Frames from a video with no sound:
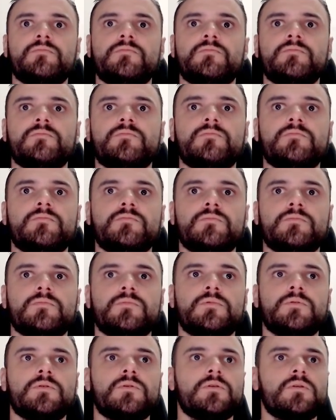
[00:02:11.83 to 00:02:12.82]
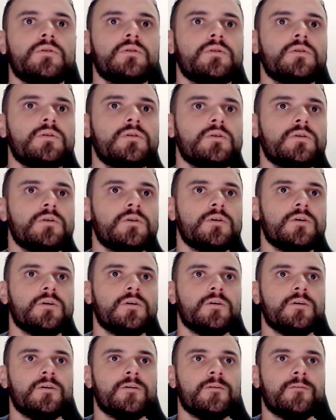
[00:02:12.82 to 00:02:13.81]

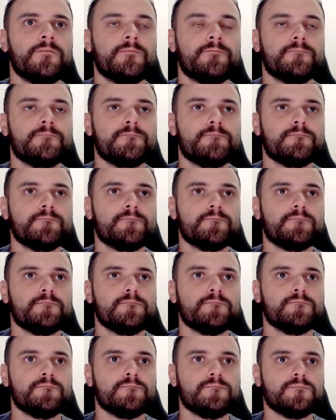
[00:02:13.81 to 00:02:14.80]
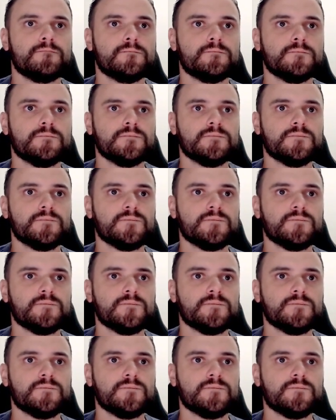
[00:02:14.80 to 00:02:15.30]
Nobody speaks.